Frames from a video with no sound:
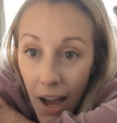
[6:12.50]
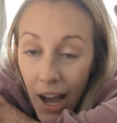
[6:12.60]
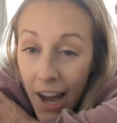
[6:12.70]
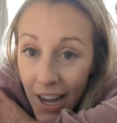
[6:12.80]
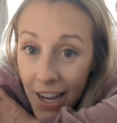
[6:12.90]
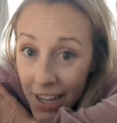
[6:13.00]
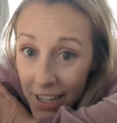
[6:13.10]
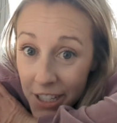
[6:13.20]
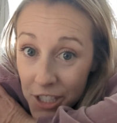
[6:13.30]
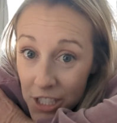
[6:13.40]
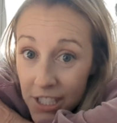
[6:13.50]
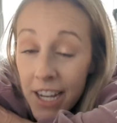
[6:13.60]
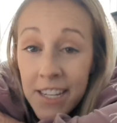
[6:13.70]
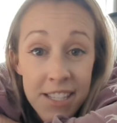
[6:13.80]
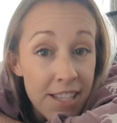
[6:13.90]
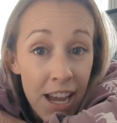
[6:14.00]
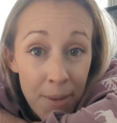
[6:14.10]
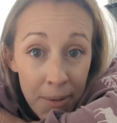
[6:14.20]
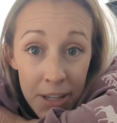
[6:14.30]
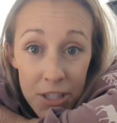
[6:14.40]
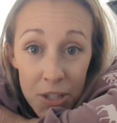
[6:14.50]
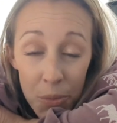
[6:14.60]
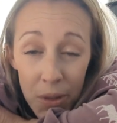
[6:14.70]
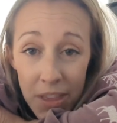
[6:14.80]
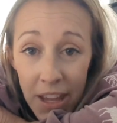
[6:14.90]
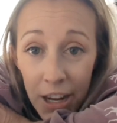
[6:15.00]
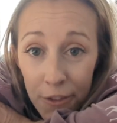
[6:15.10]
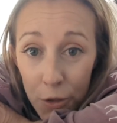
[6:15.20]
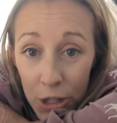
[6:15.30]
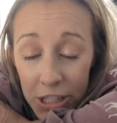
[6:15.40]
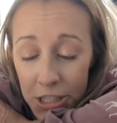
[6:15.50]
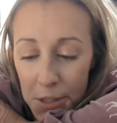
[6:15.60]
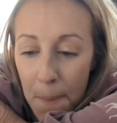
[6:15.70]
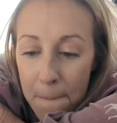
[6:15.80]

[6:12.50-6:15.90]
I just got an assignment with the Air Force.